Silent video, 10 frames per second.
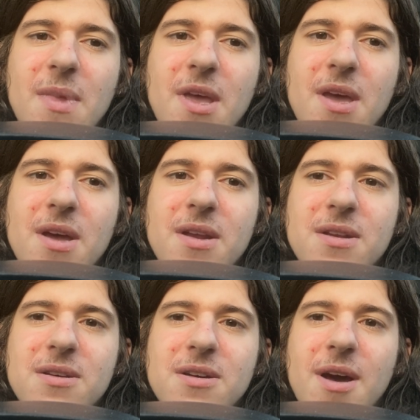
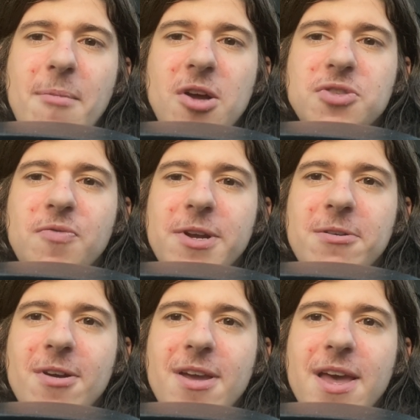And I'm on
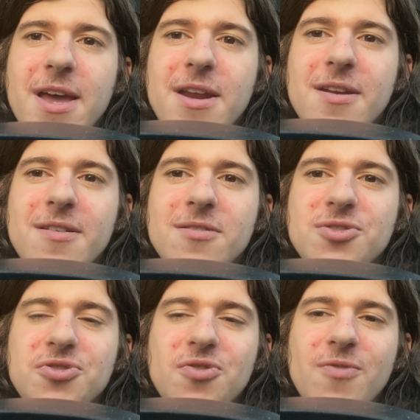Twitter again,
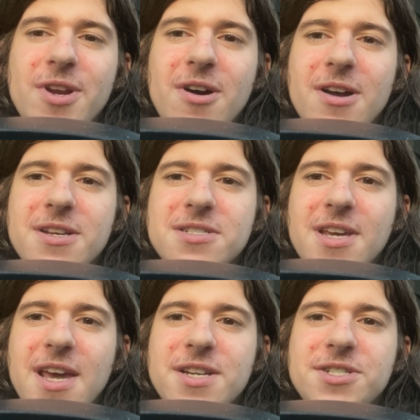True and Honest
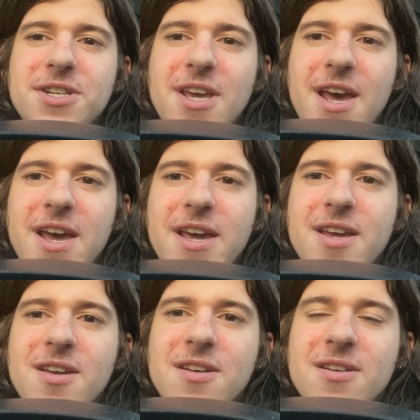KGK.